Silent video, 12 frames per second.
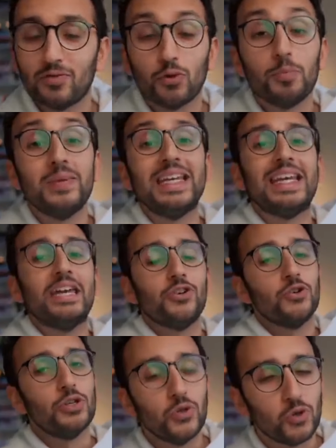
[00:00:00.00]
paradigm
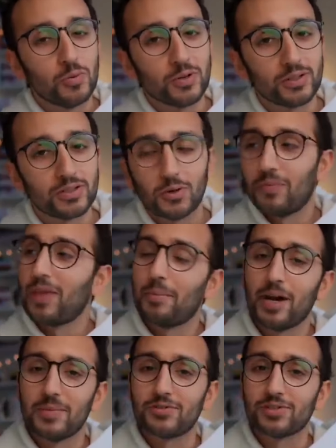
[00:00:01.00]
shift in the world of
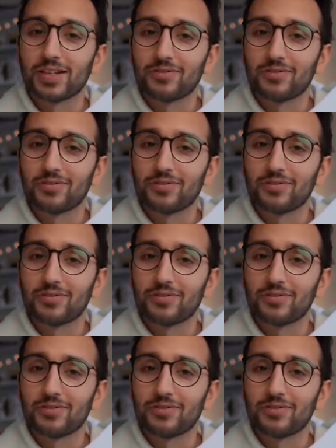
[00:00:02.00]
digital